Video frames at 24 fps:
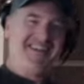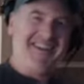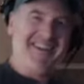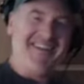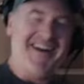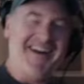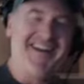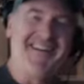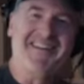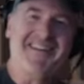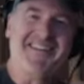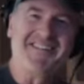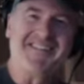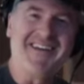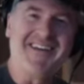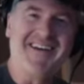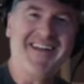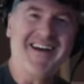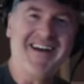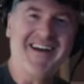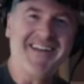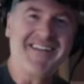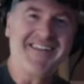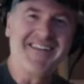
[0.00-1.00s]
I didn't say
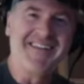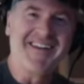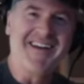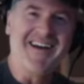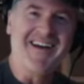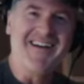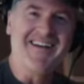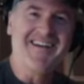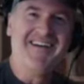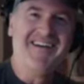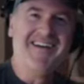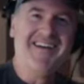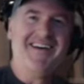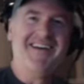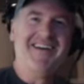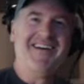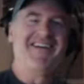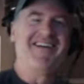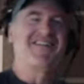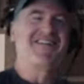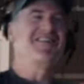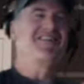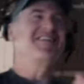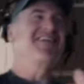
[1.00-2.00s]
that, did I?
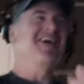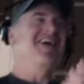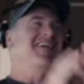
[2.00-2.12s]
That's what Daddy